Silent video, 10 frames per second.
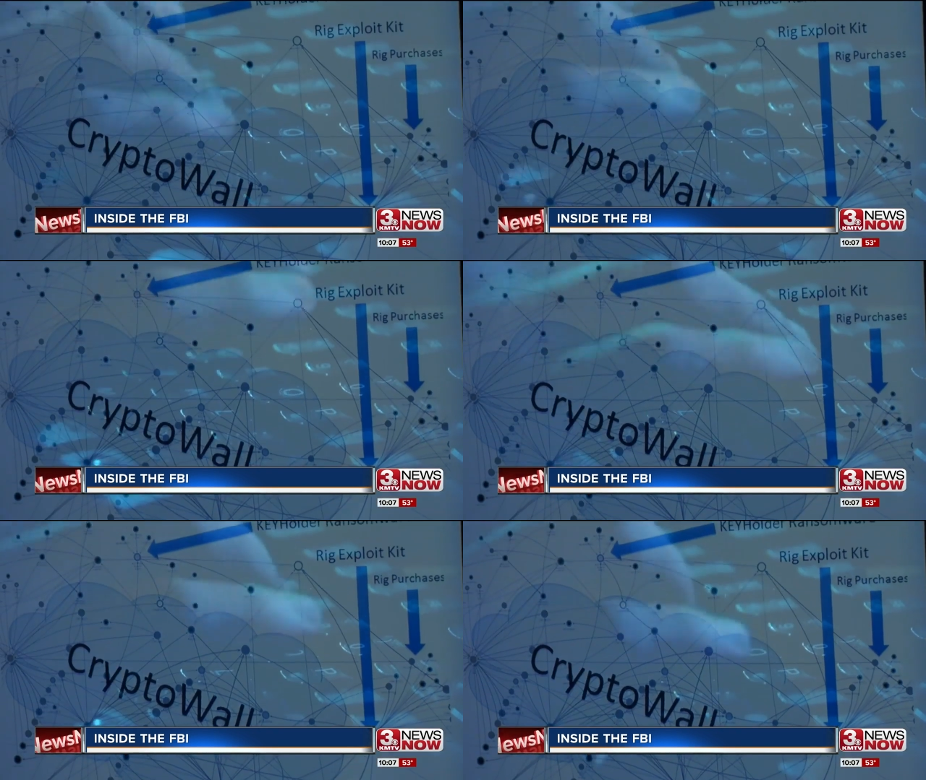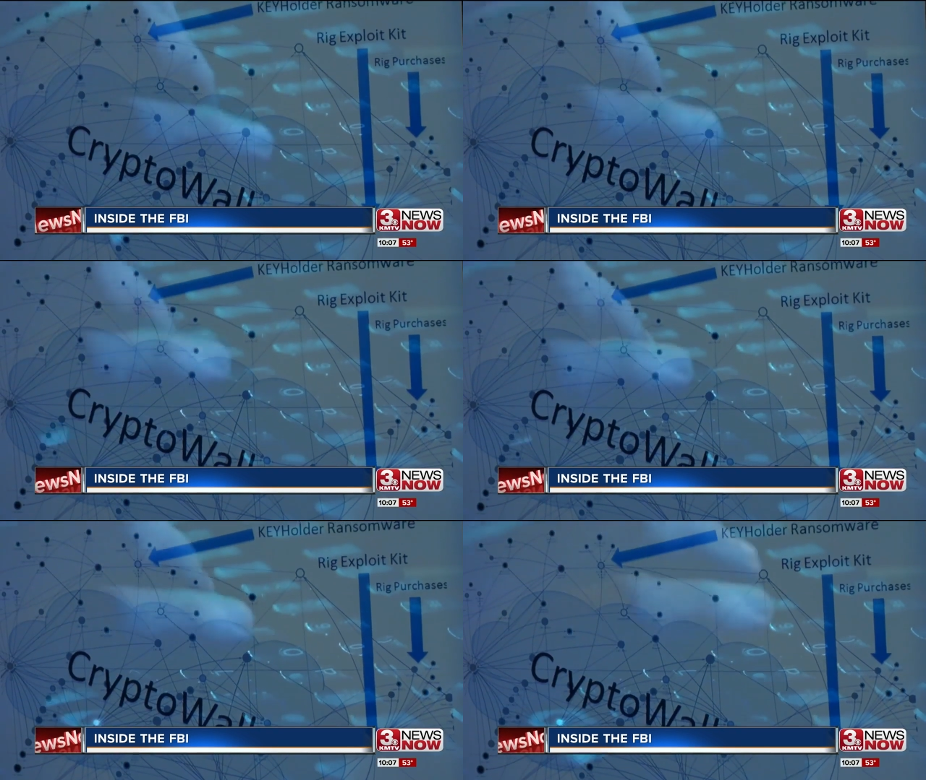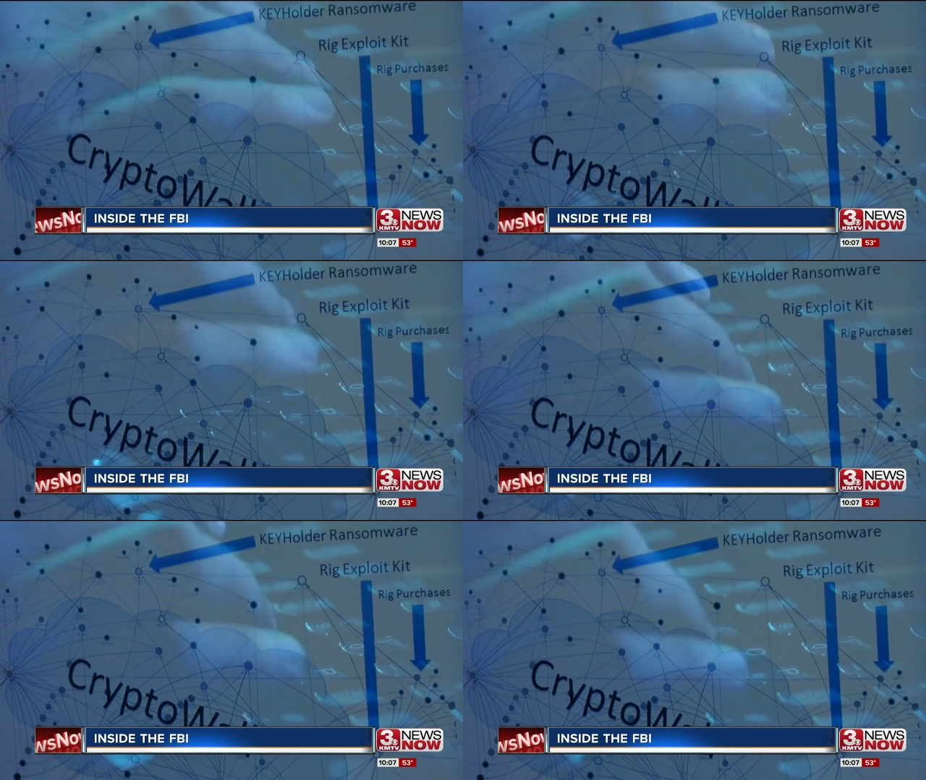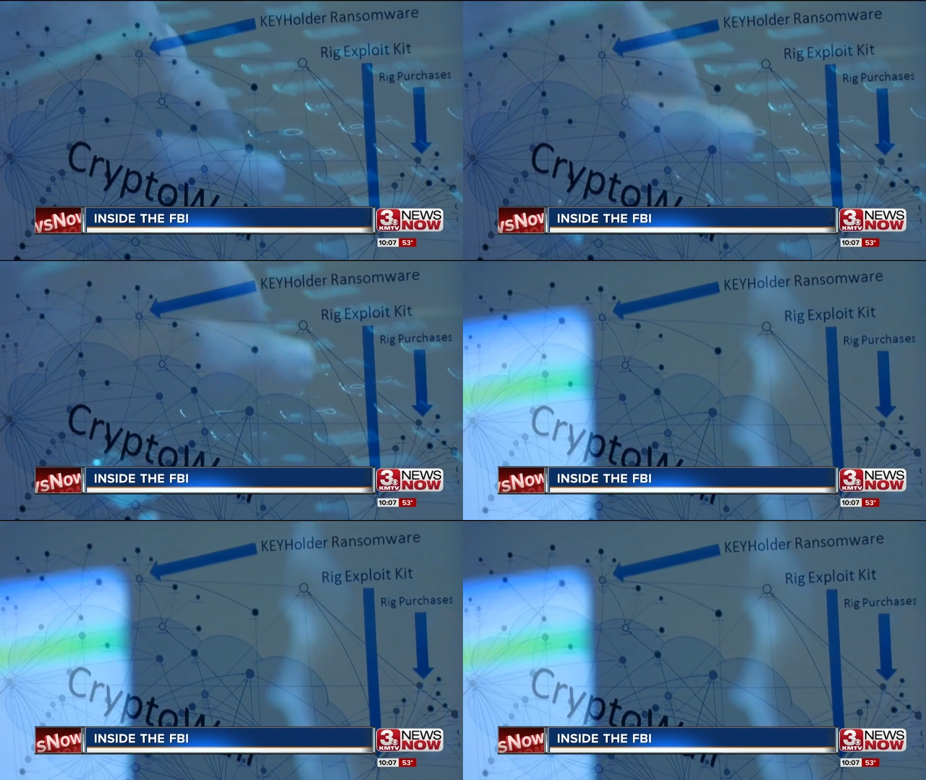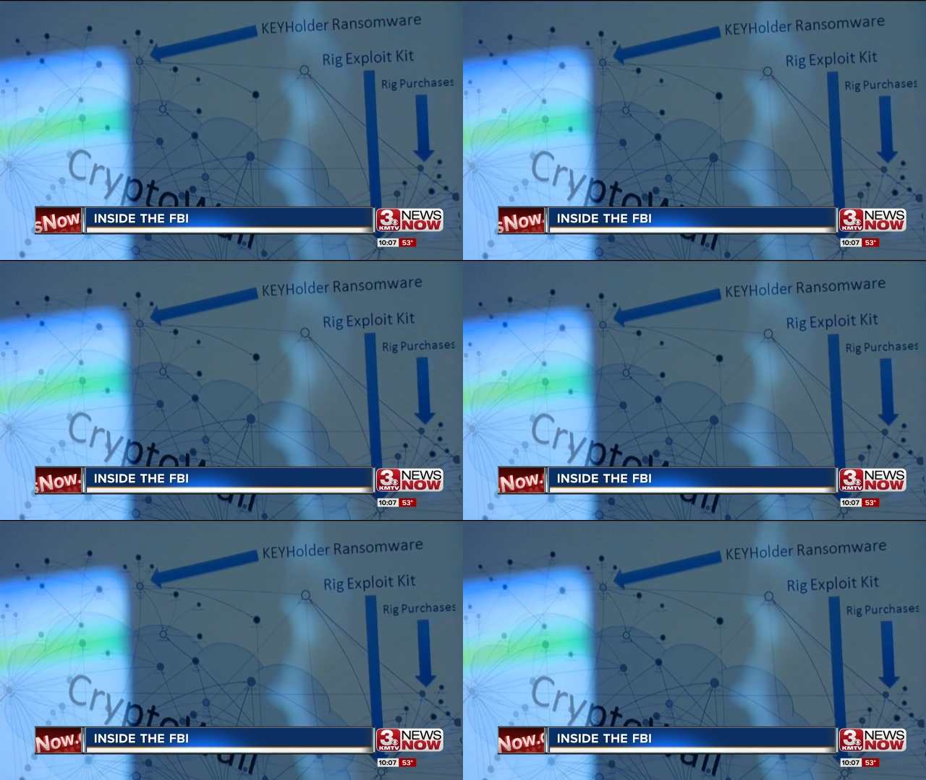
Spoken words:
Nobody's mouth can be seen.